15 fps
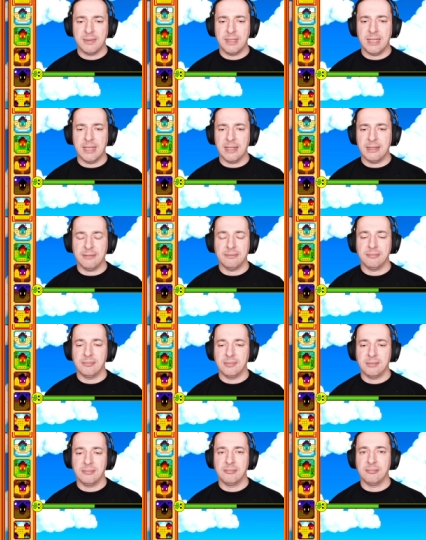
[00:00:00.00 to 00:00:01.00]
yeah, it,
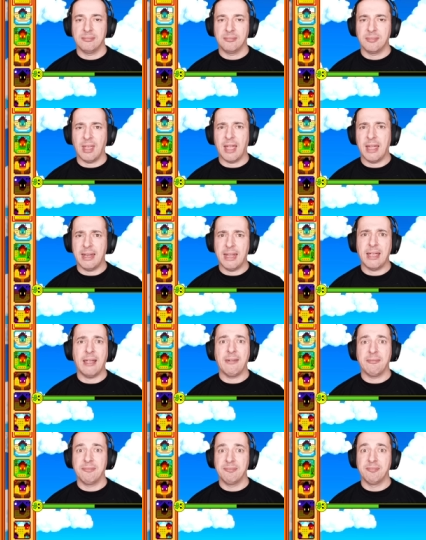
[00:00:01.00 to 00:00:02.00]
I
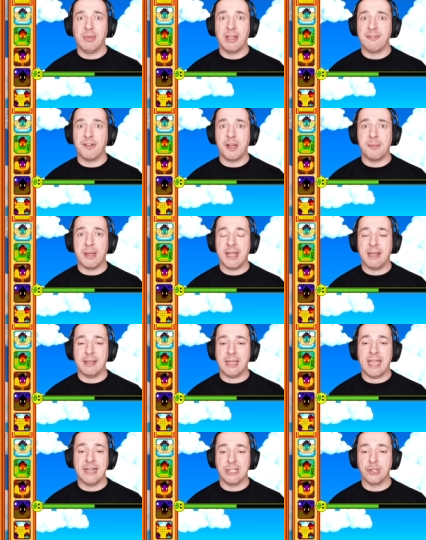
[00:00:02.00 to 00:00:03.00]
my farm
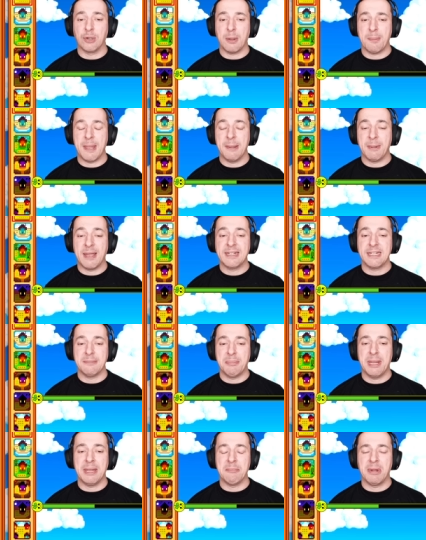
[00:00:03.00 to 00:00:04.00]
I had a dog appear, but I
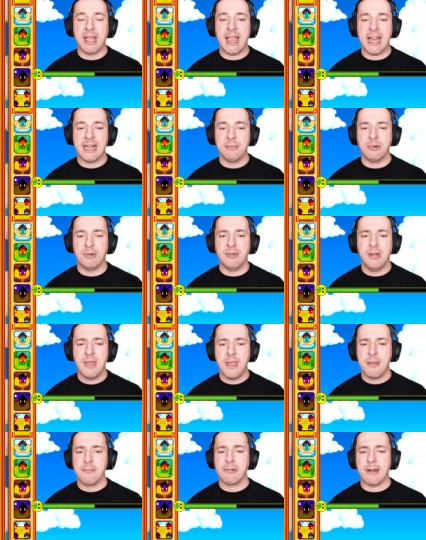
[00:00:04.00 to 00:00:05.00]
did pick my animal
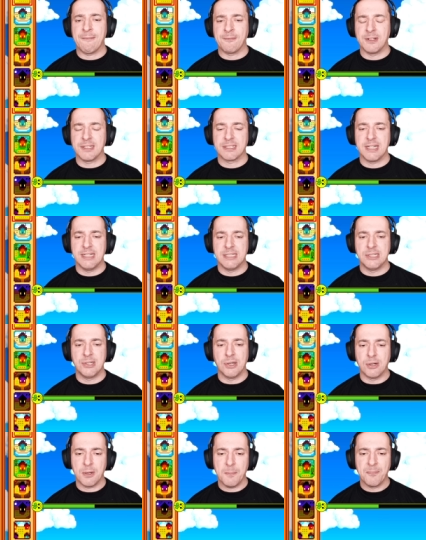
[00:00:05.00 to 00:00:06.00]
preference as
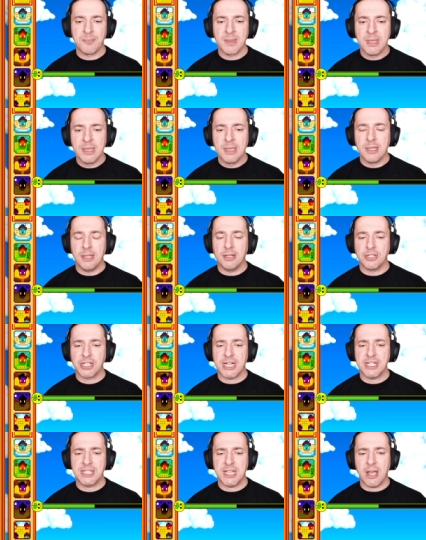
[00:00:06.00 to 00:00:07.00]
dog. You can
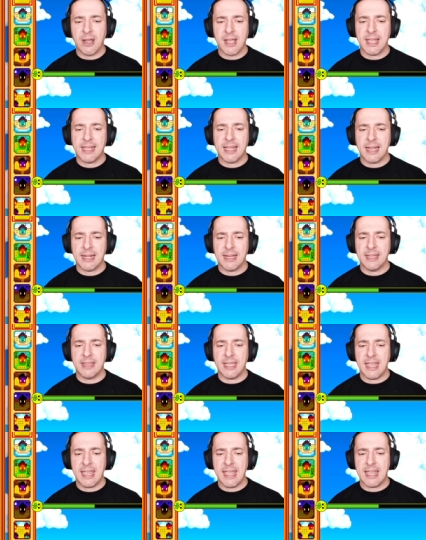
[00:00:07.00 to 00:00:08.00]
change the eye colour,
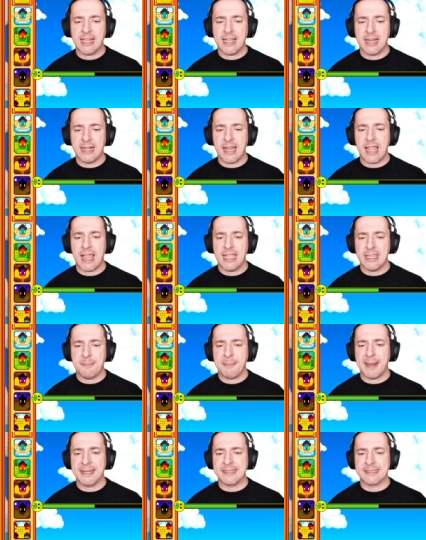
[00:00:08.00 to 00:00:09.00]
the hair colour and
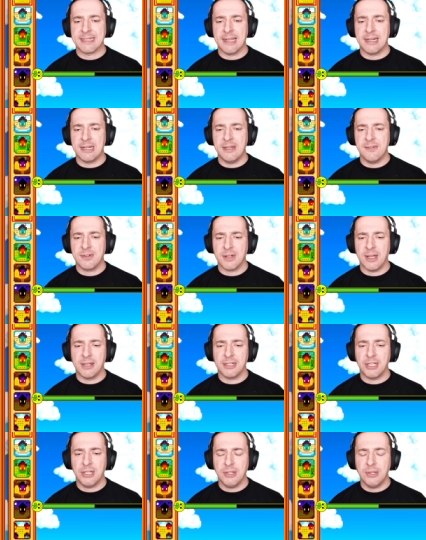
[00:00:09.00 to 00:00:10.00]
the pants colour. You've
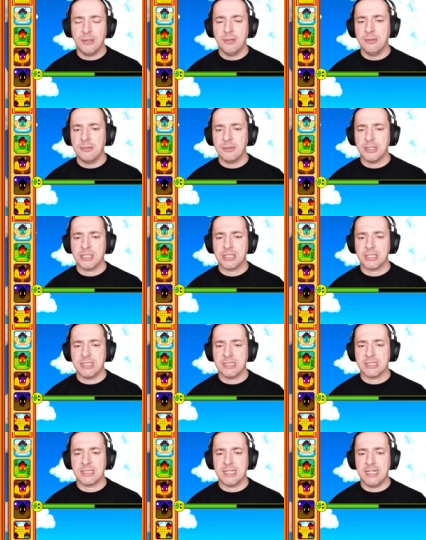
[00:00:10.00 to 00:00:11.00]
got hue, which
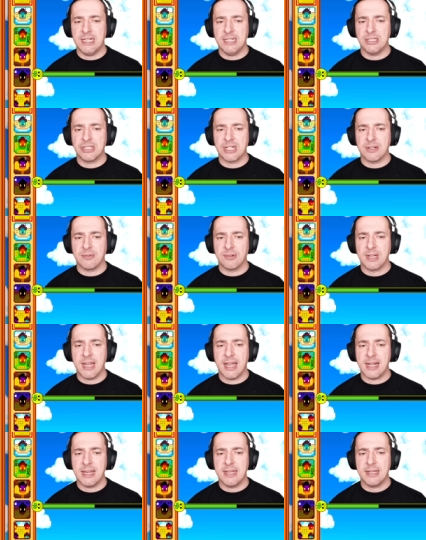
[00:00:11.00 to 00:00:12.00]
is the general
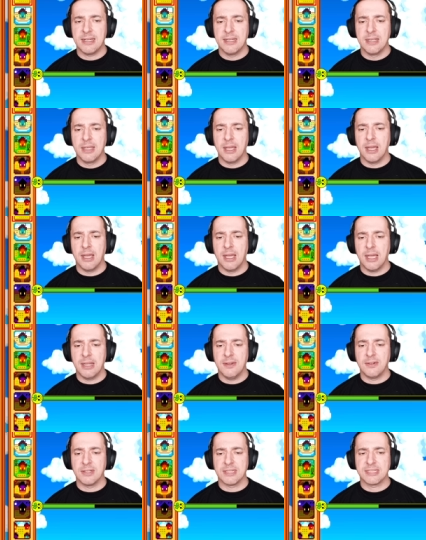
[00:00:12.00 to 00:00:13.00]
colour.
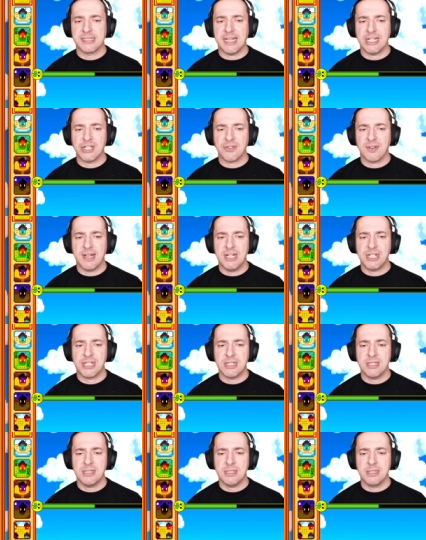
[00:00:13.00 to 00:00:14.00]
Uh, you've got
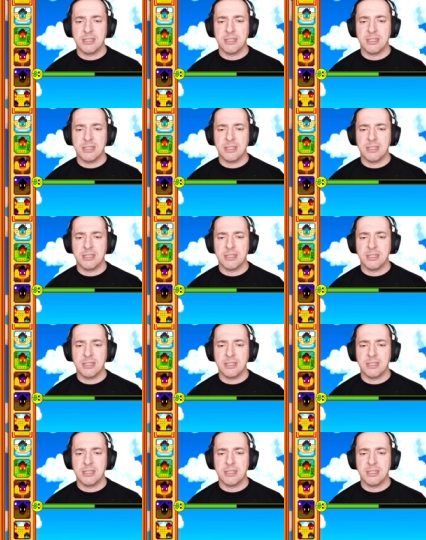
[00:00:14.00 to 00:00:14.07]
saturation,